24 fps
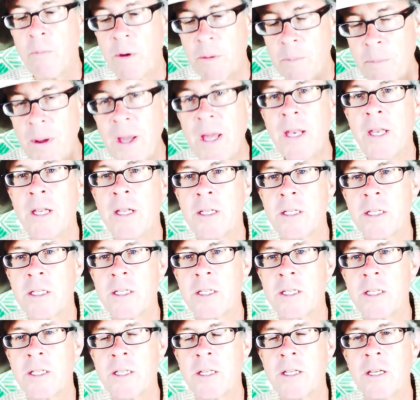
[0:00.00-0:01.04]

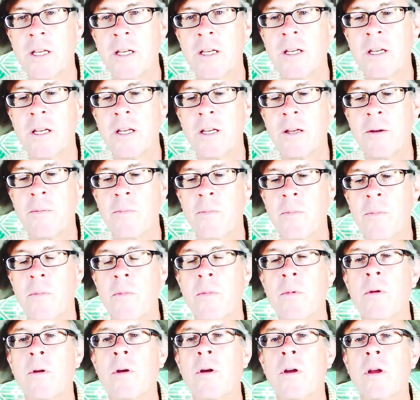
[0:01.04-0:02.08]
repentance
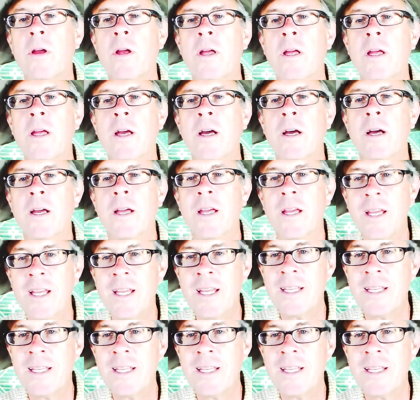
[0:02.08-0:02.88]
uh,